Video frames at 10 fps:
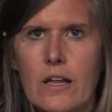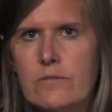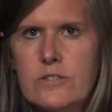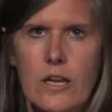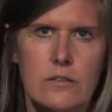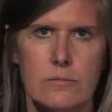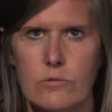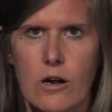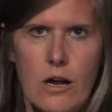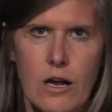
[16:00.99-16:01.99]
kind of
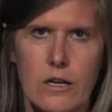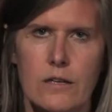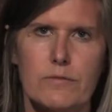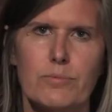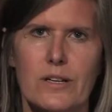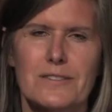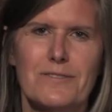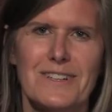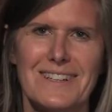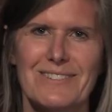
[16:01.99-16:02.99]
denouement of
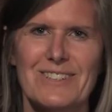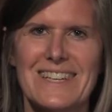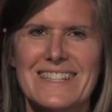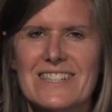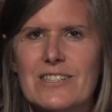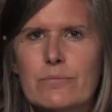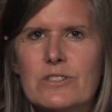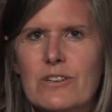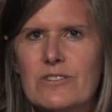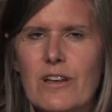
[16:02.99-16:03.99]
breastfeeding relationship,
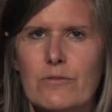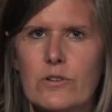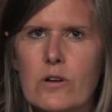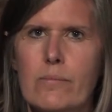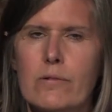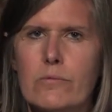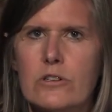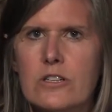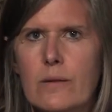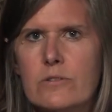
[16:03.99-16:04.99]
which goes on for a couple
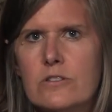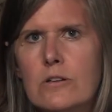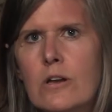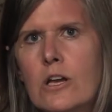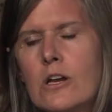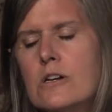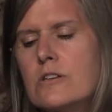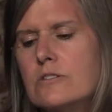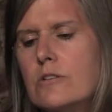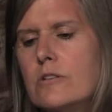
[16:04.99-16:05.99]
more chapters. So,
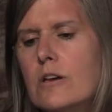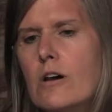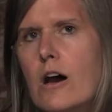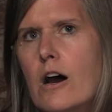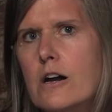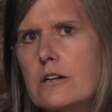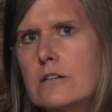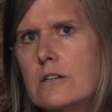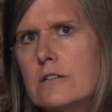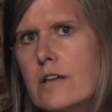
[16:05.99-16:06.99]
so the
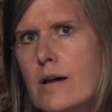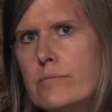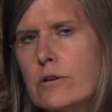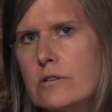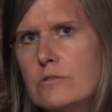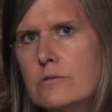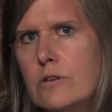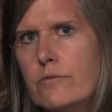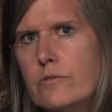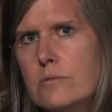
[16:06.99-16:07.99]
arc in that book is
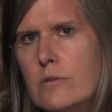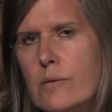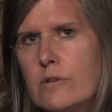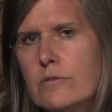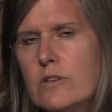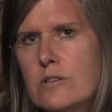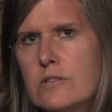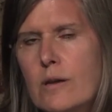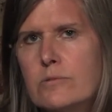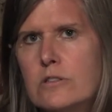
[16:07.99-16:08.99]
really the moment of
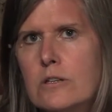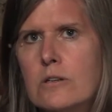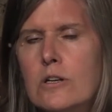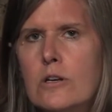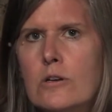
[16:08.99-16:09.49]
conception